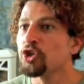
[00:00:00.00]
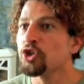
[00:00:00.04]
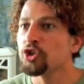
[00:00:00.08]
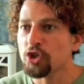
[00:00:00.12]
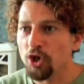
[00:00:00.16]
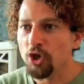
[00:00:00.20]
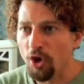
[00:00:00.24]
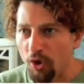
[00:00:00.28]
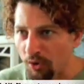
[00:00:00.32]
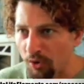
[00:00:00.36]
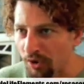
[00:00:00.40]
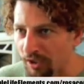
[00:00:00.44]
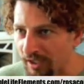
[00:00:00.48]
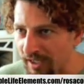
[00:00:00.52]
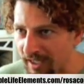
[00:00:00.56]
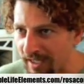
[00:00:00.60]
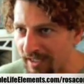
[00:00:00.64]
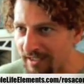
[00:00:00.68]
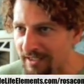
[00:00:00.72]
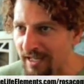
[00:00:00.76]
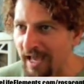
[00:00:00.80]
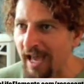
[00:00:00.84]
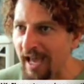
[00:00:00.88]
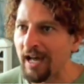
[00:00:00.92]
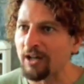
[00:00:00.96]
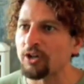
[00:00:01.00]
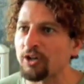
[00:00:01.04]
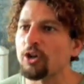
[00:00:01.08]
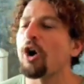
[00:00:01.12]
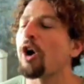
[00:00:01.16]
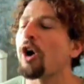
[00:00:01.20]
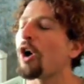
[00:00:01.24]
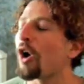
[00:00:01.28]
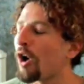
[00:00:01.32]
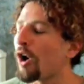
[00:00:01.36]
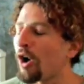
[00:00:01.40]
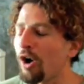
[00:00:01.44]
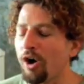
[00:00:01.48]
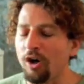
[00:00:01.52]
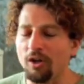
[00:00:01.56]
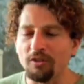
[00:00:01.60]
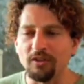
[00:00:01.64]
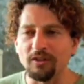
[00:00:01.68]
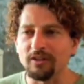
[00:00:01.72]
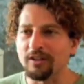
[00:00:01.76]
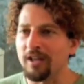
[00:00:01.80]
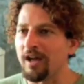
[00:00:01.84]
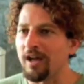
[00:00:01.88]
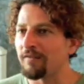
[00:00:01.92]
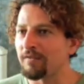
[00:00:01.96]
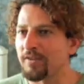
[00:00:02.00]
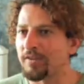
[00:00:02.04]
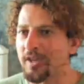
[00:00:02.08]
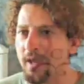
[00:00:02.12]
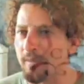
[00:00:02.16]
totally intact. All of the love